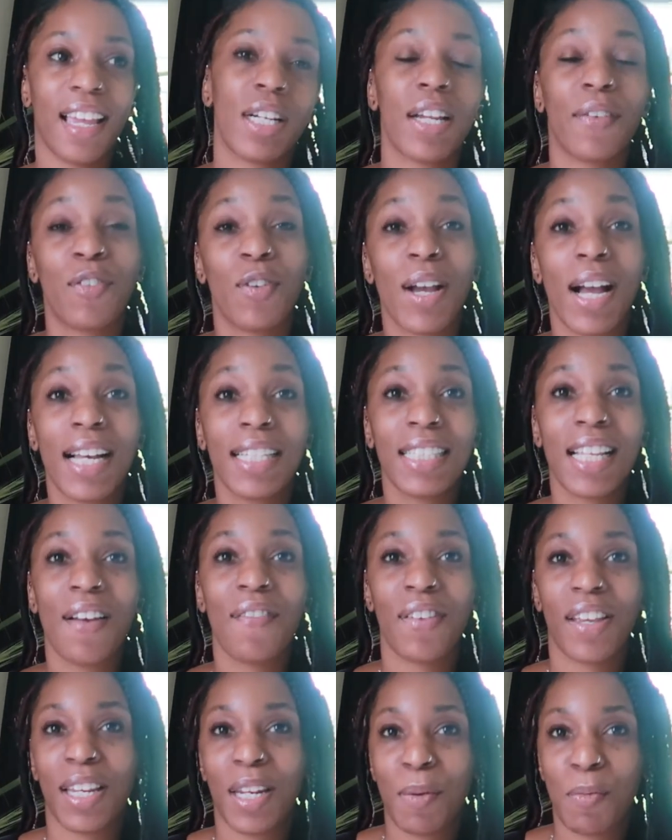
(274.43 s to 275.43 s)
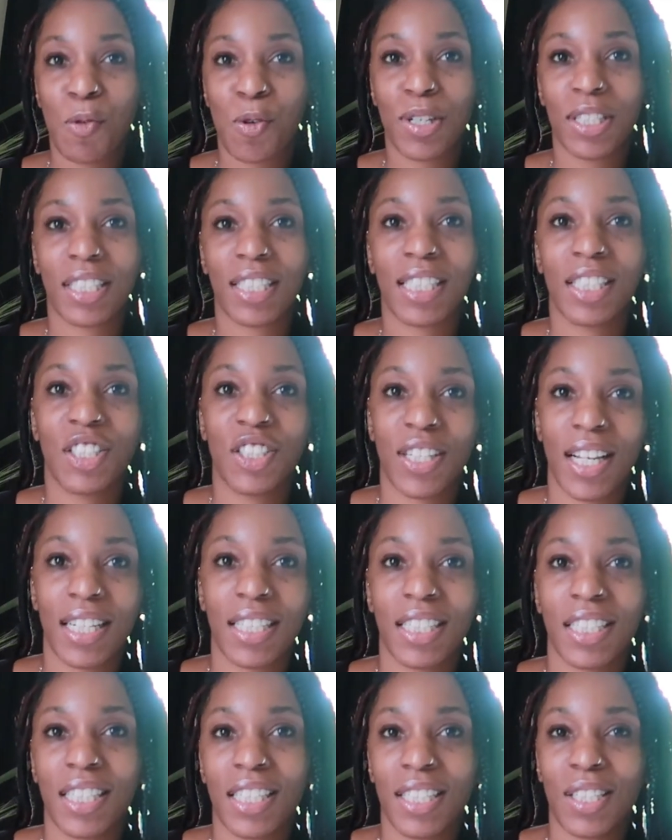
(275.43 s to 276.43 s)
If you guys have any more
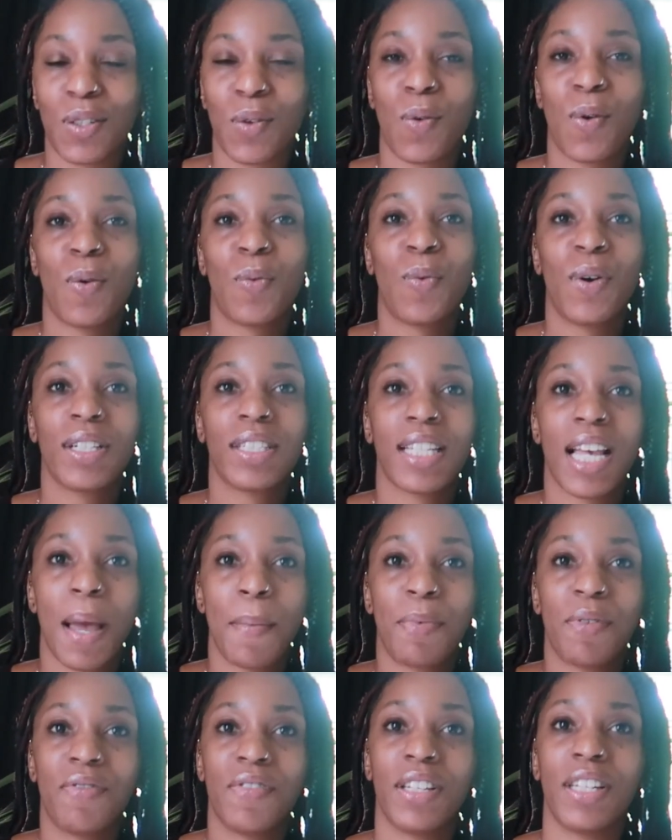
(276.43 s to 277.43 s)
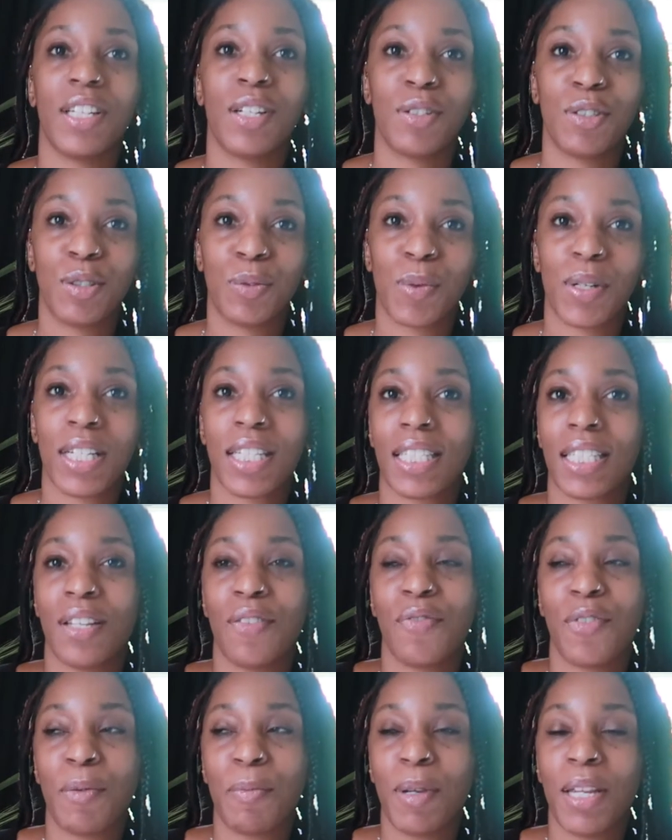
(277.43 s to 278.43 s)
suggestions on what type of videos you want to see
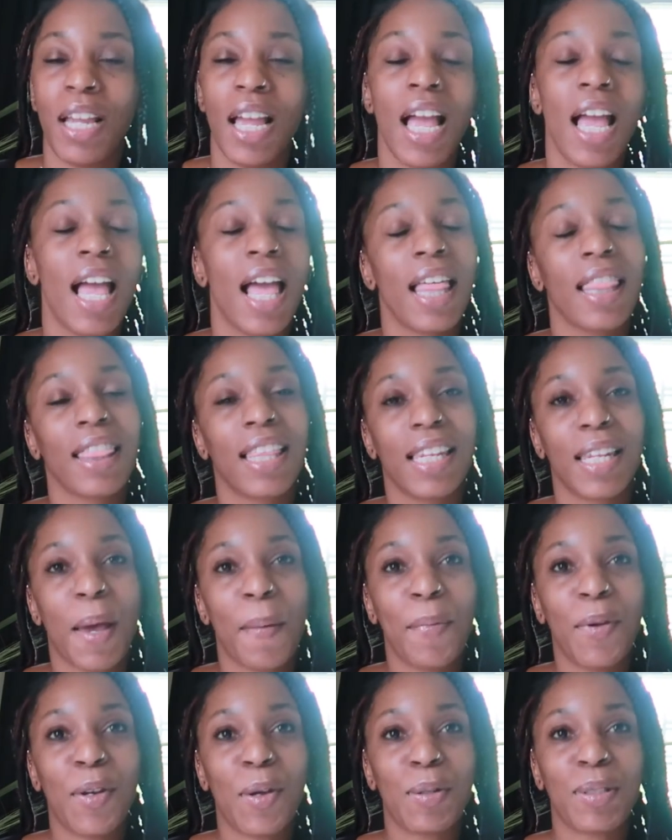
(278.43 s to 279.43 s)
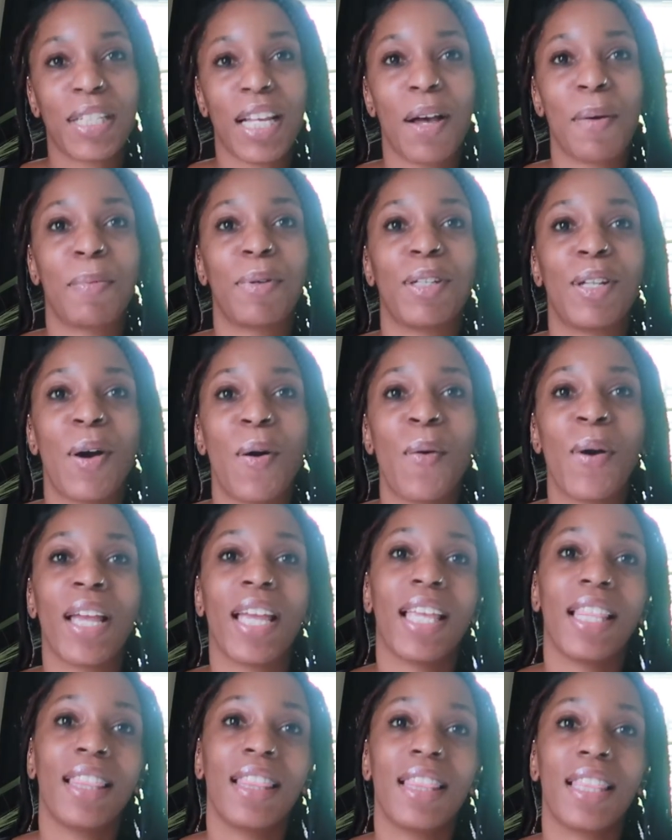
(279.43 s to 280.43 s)
from me, then let me know down below
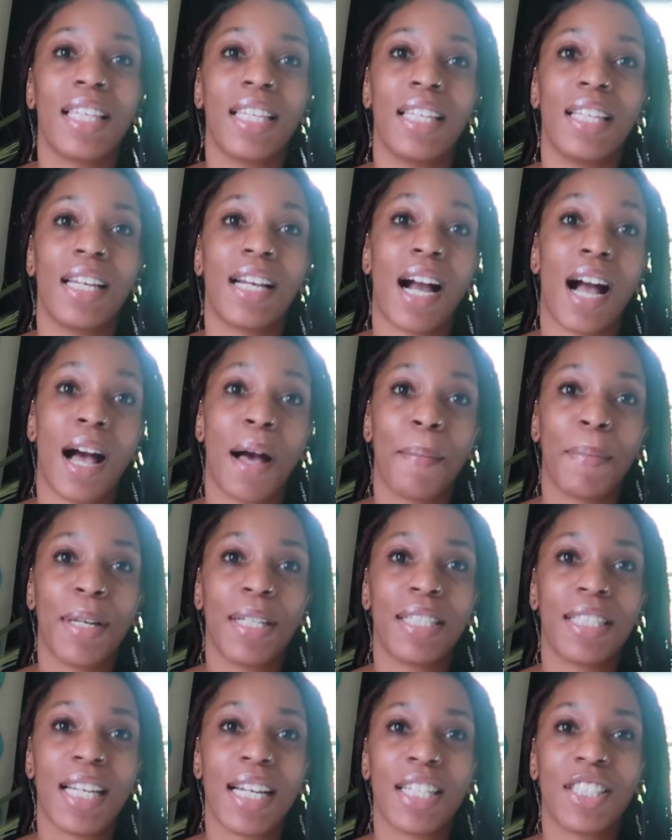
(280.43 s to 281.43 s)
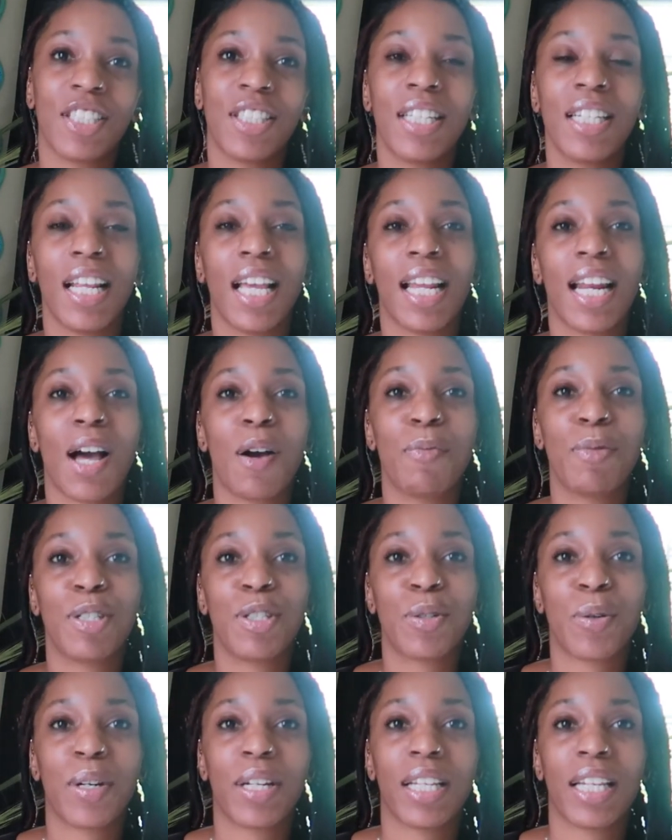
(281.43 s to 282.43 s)
in the comment section, and I'll be
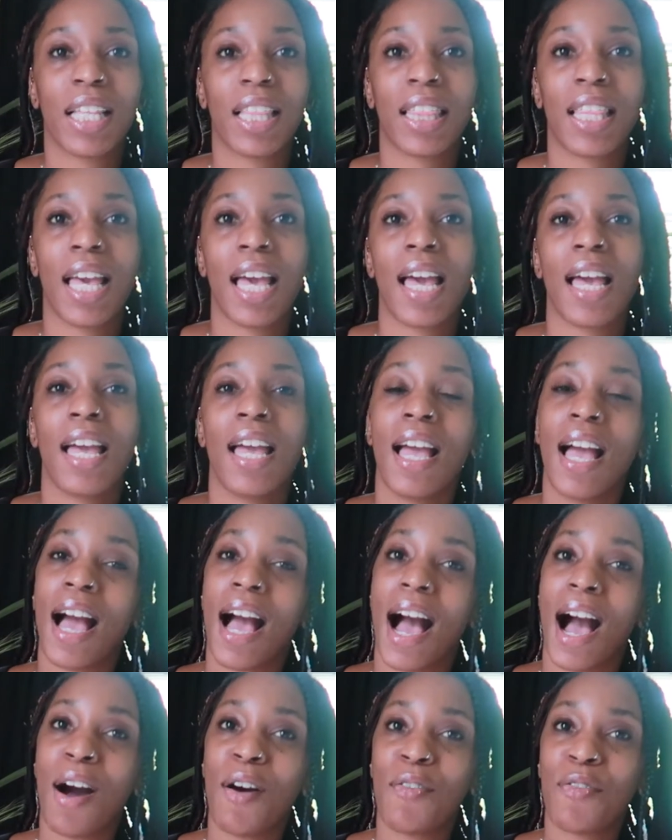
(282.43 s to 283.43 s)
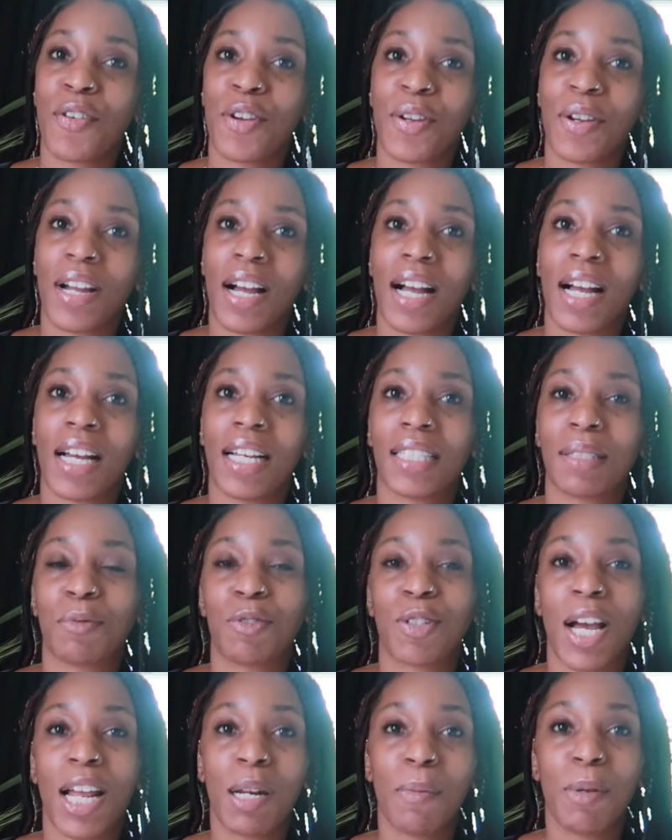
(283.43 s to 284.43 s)
sure to get that out for you guys. I'm
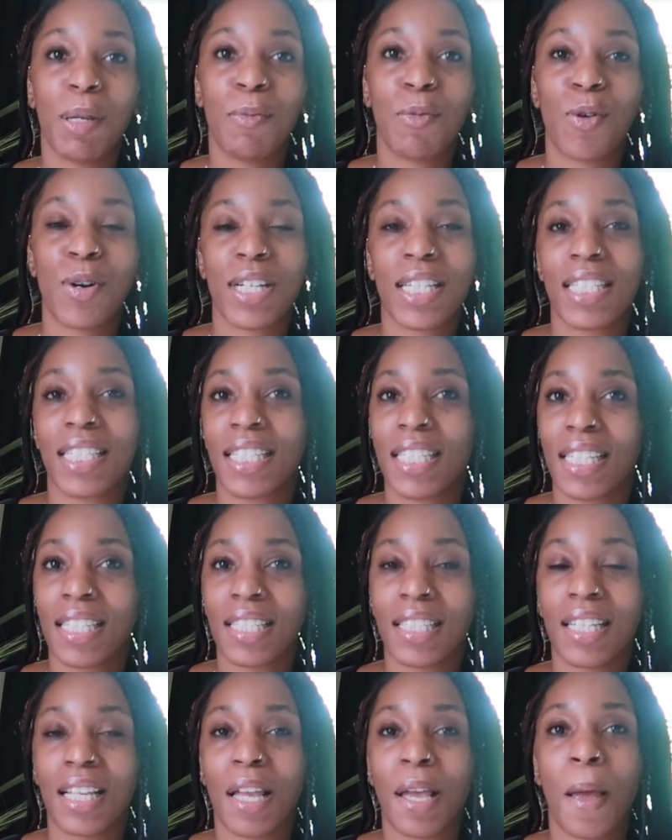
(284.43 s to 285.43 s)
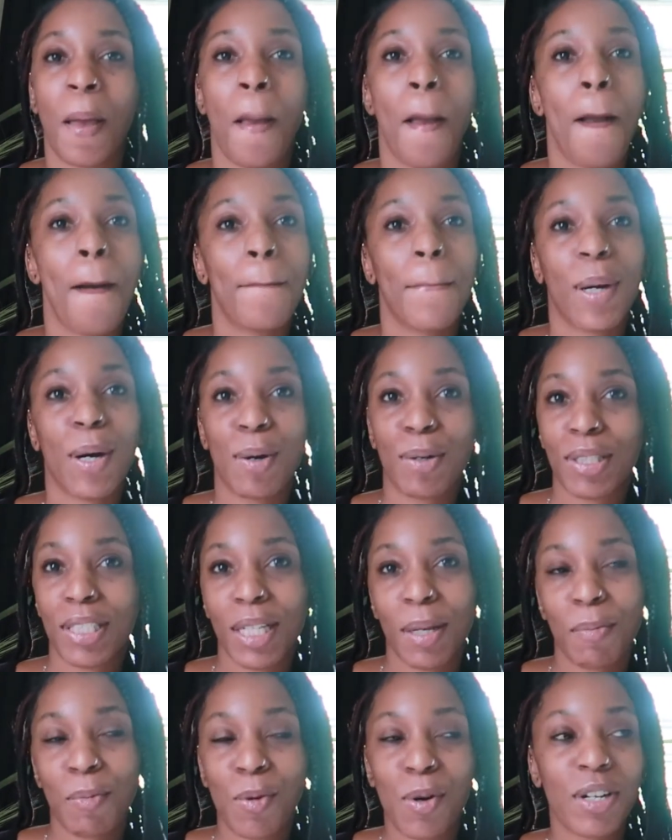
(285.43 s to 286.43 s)
trying to be more consistent,
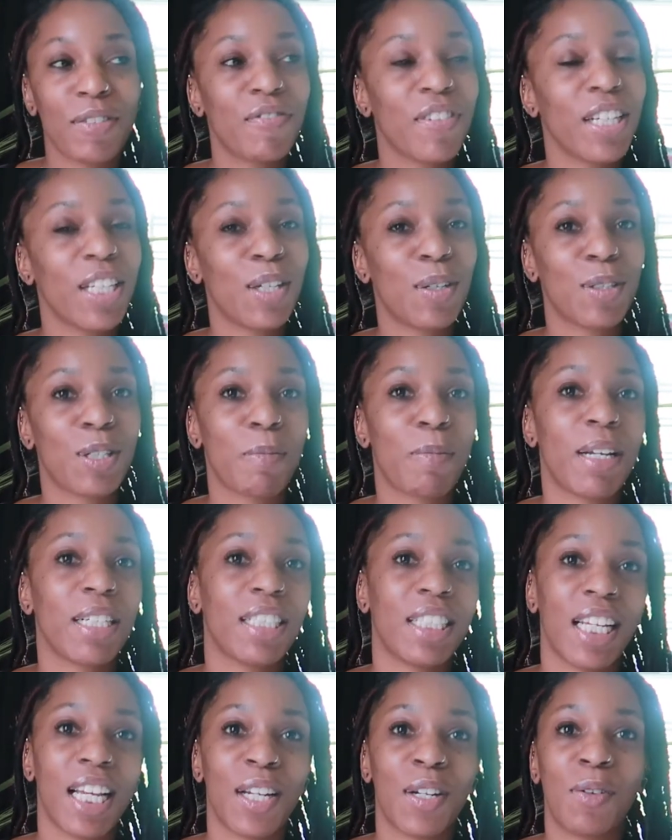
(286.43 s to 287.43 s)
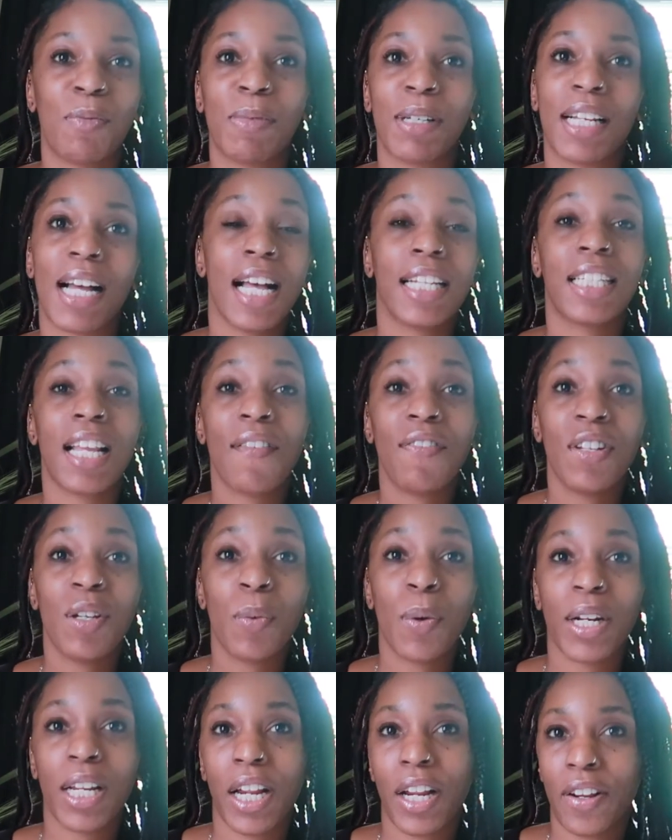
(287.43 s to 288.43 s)
posting more videos on my channel, but I definitely
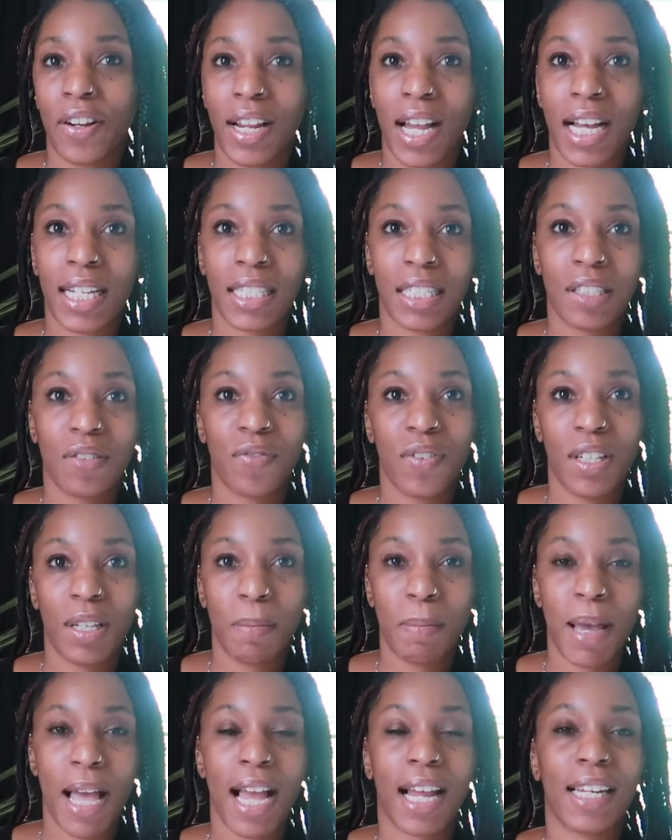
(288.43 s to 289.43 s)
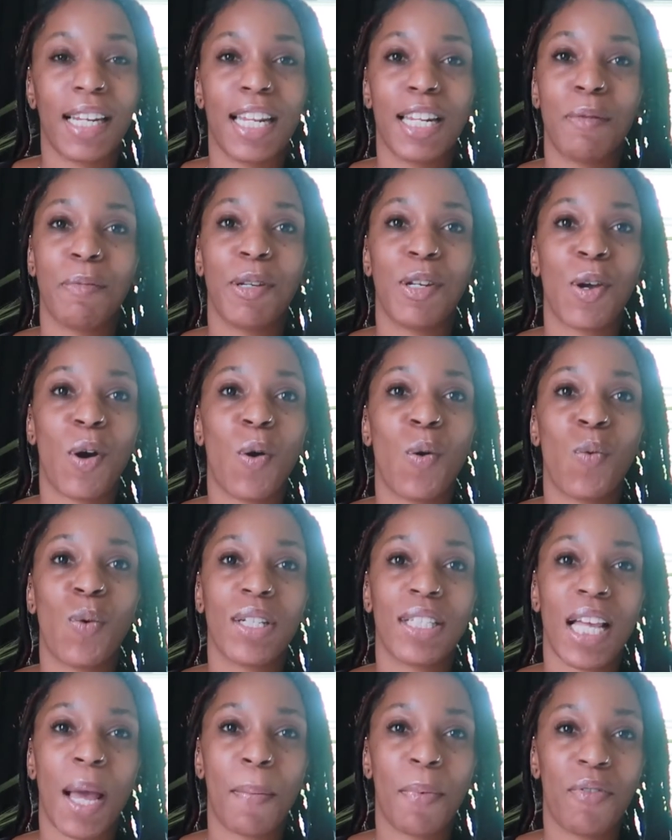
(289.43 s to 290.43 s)
want to hear you guys' feedback, letting me know
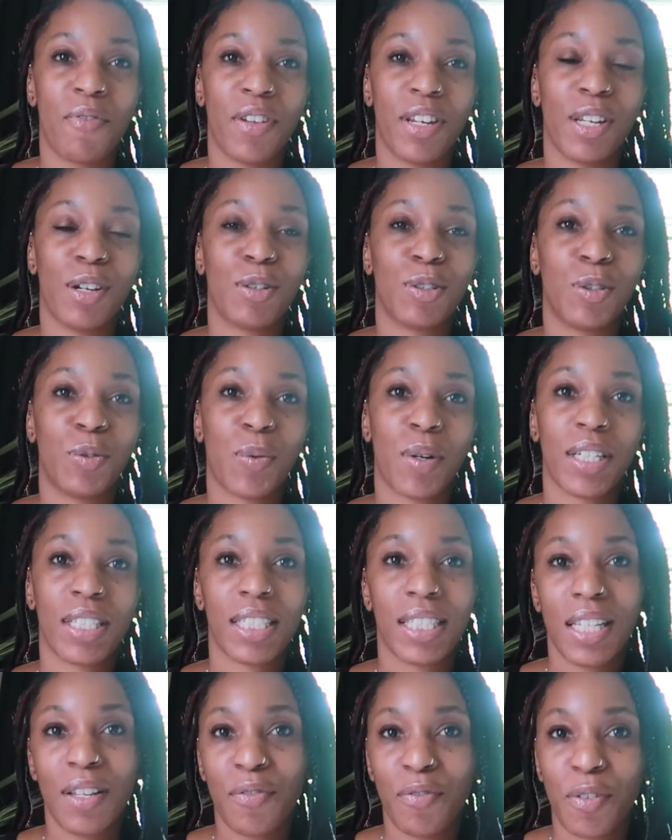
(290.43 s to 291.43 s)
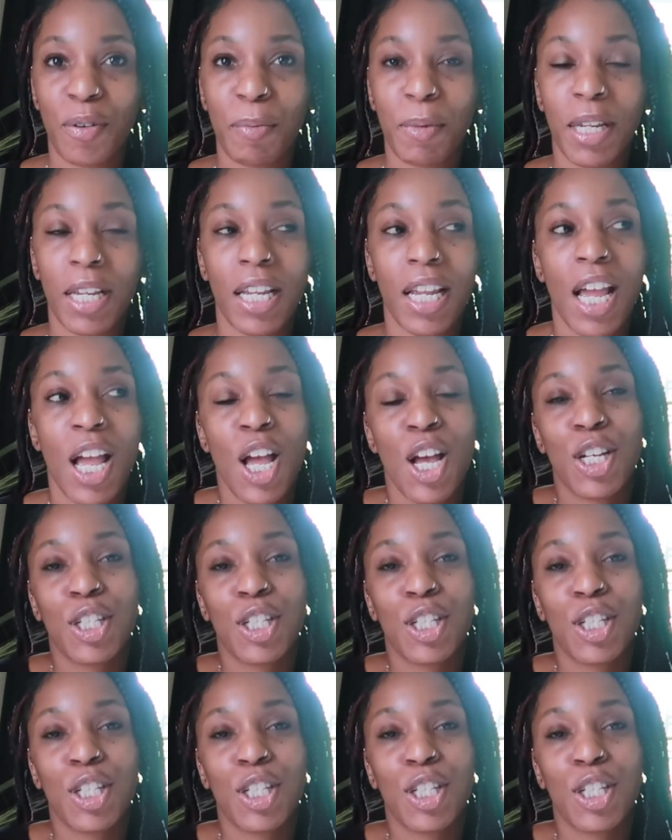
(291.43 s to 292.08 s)
what type of videos you want to see from me.